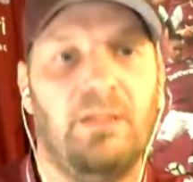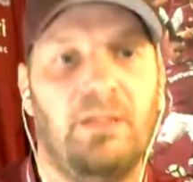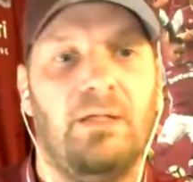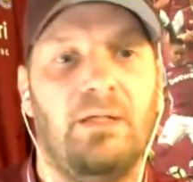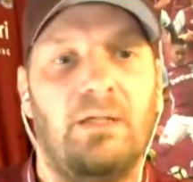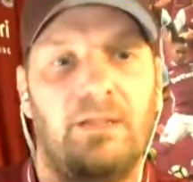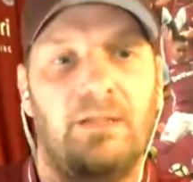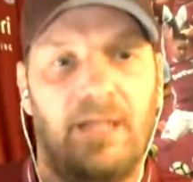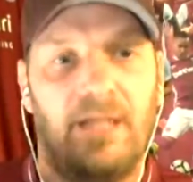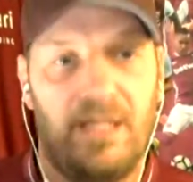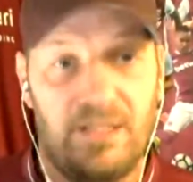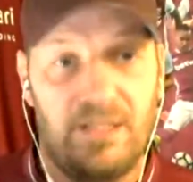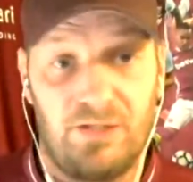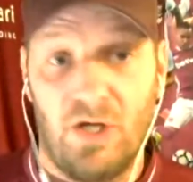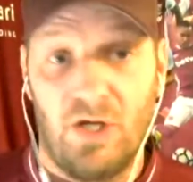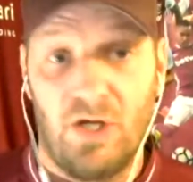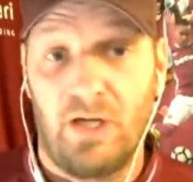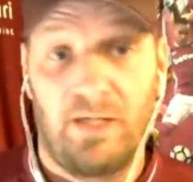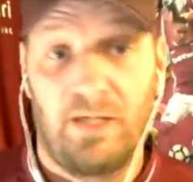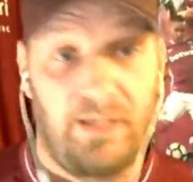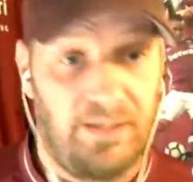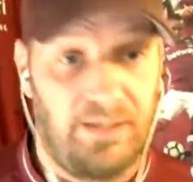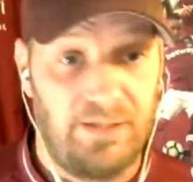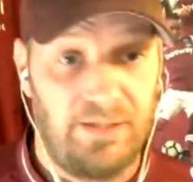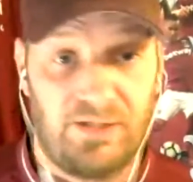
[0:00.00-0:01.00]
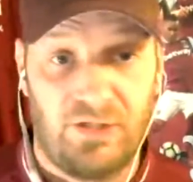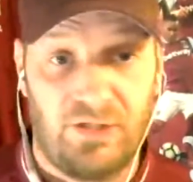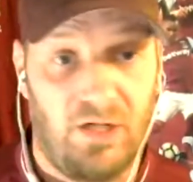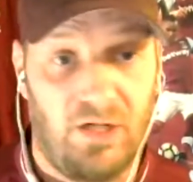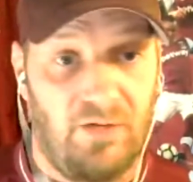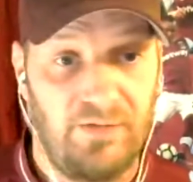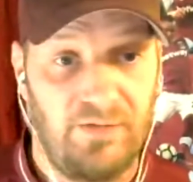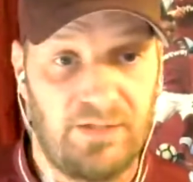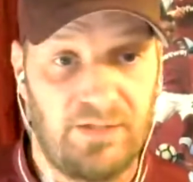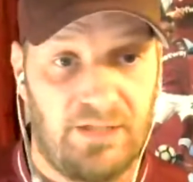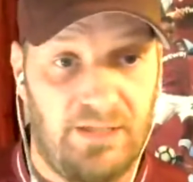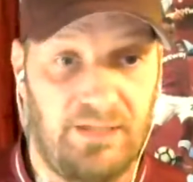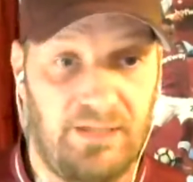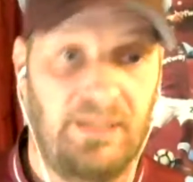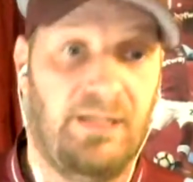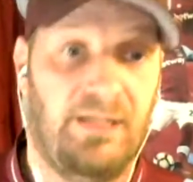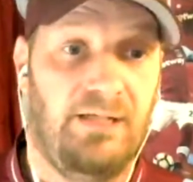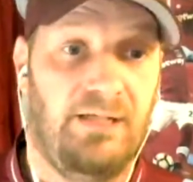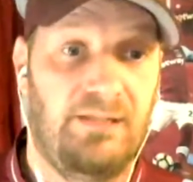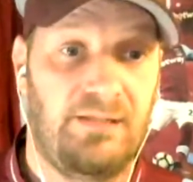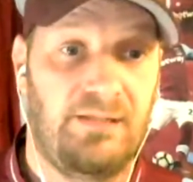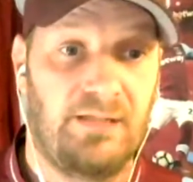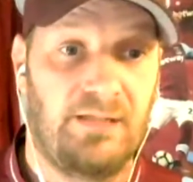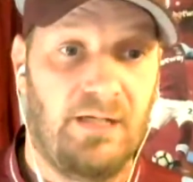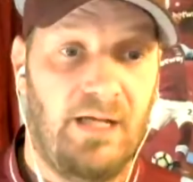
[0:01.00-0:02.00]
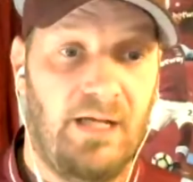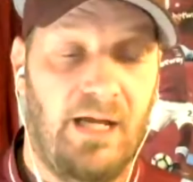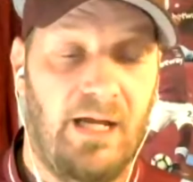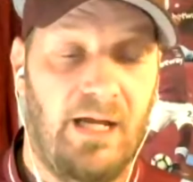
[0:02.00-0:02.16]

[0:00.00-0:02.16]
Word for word: that he's not going to get the service that he needs, and